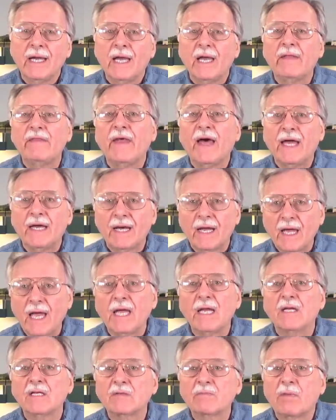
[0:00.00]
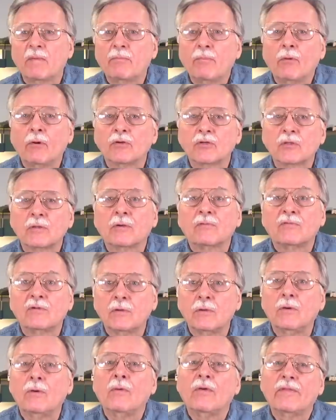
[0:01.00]
And that again is proportional
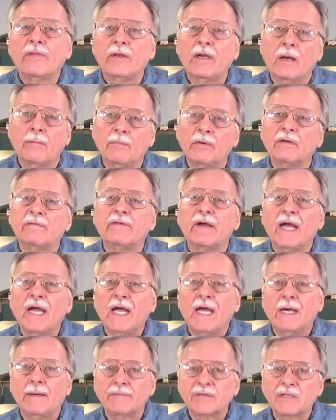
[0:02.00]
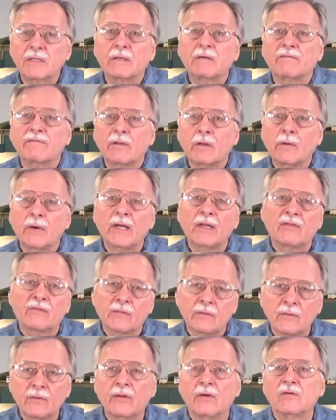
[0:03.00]
to the number of amps that are flowing
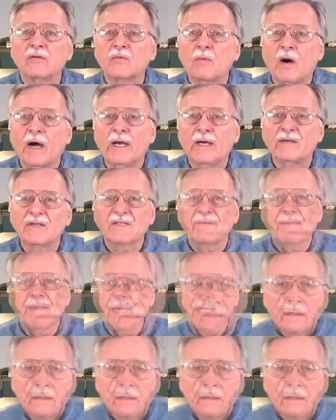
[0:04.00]
through those wires.